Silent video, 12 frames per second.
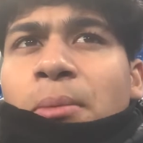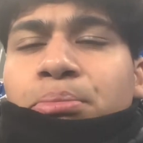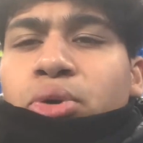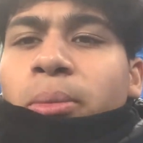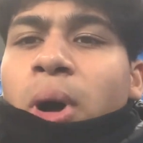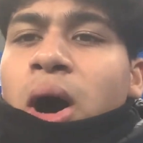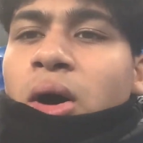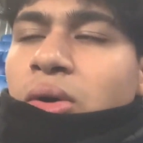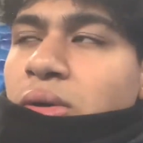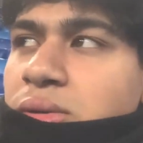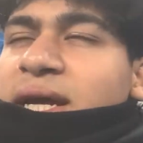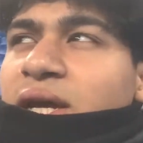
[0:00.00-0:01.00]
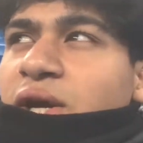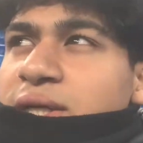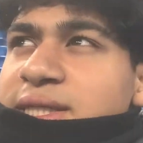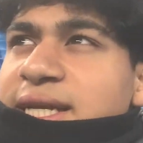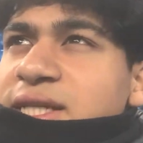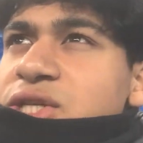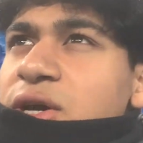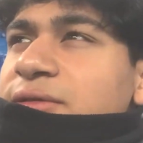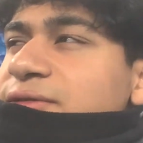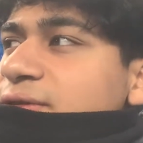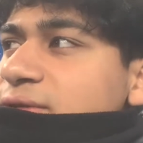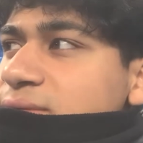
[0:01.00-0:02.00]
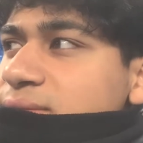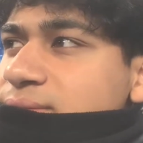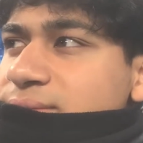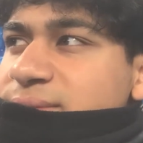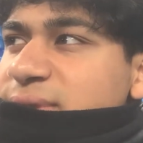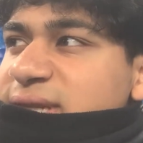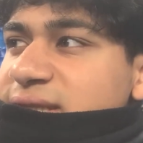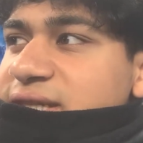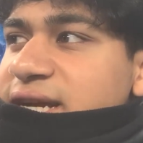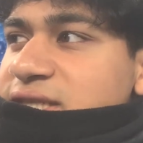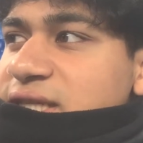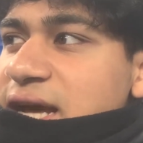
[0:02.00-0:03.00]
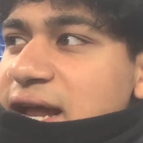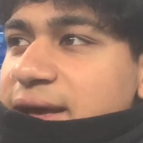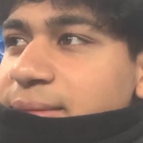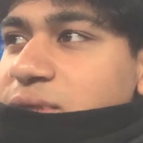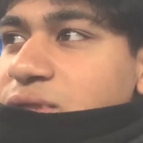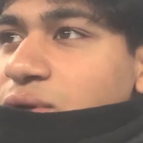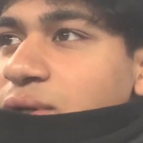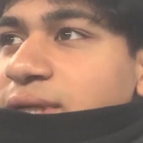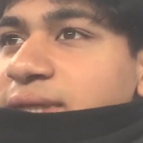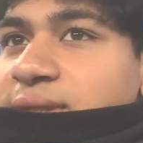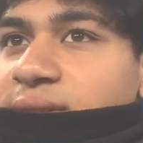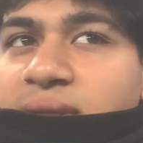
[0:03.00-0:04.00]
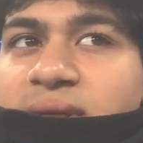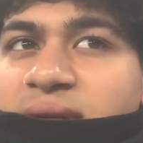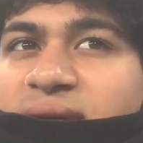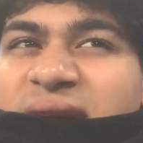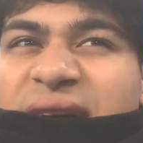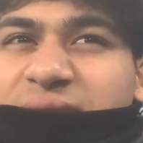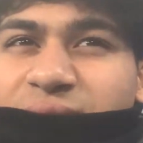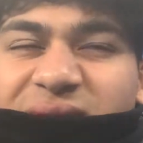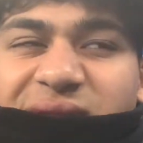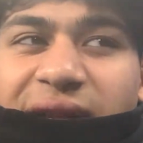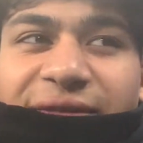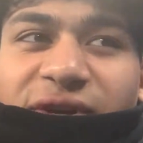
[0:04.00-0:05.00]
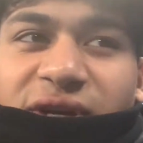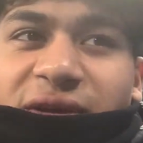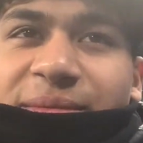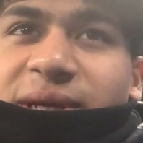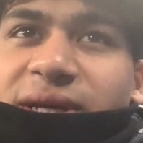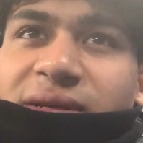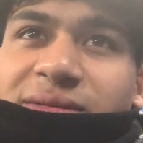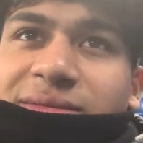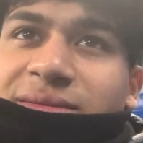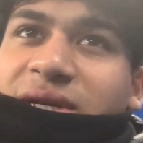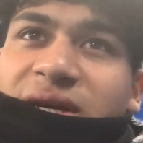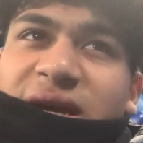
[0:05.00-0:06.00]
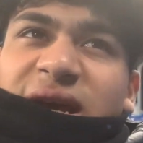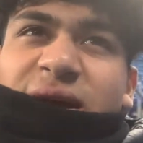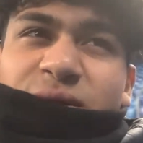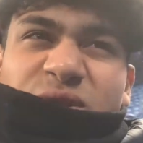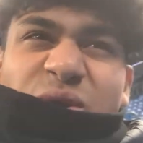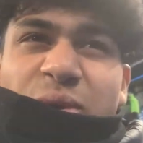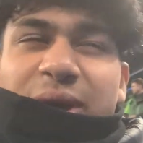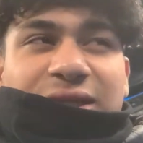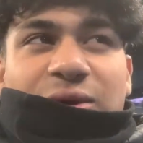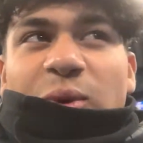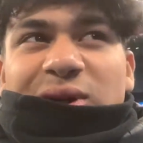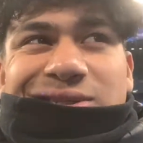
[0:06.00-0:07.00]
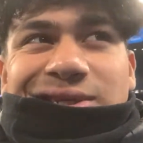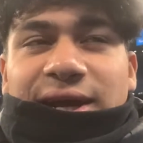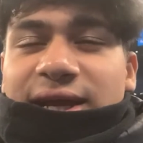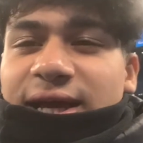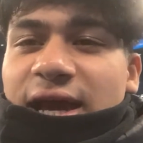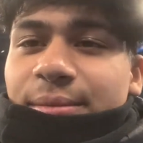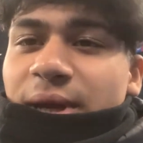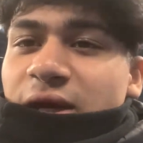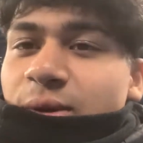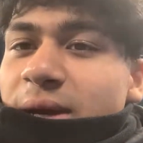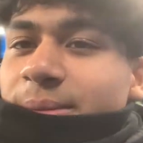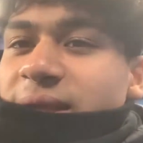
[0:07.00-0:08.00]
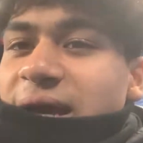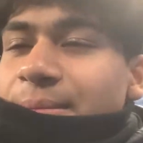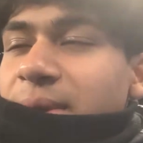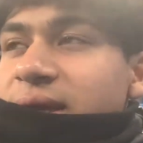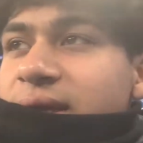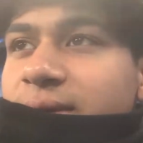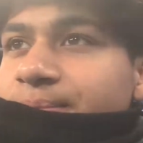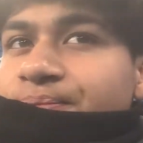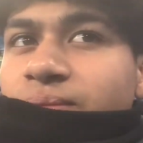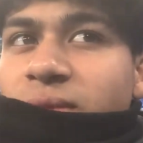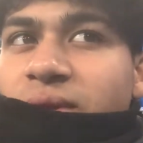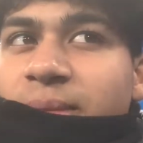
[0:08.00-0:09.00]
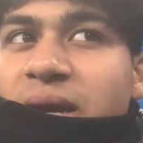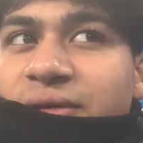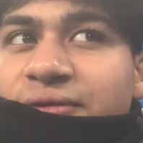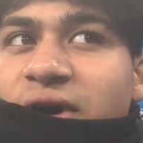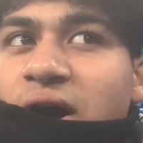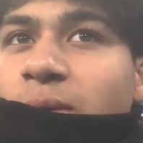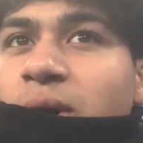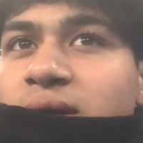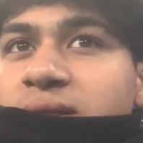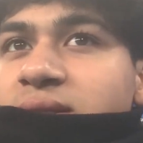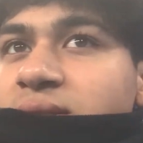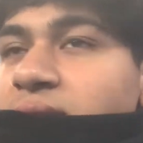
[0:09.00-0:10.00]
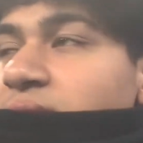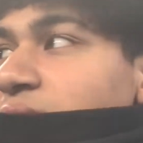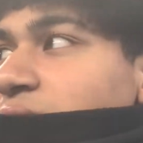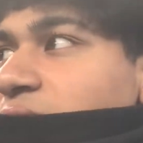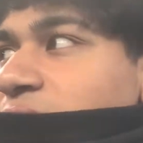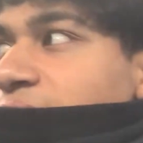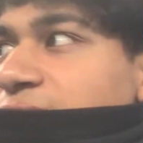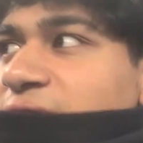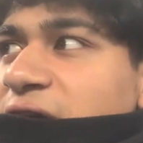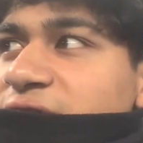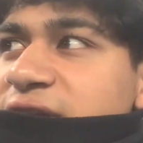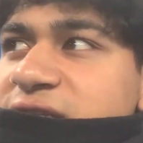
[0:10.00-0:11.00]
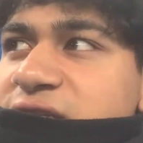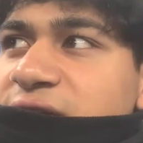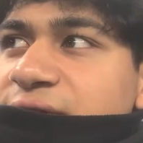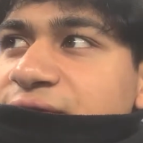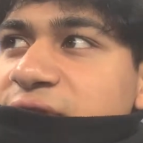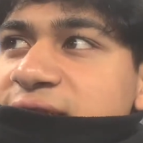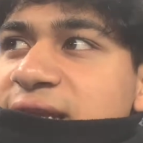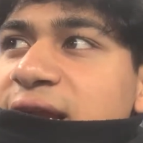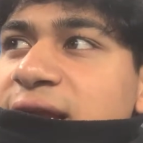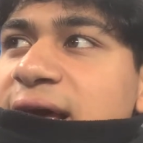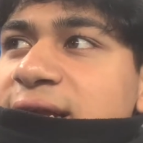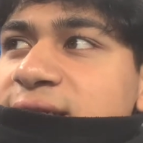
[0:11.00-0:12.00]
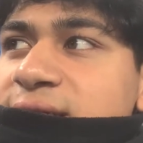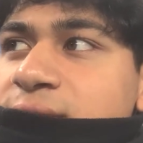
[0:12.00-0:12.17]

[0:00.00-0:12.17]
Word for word: Umal got sent off, and it changed the dynamics totally. And it's never going to be, it was always a one sided game anyway, but that made it, made it far worse, far easier for the Zenit lads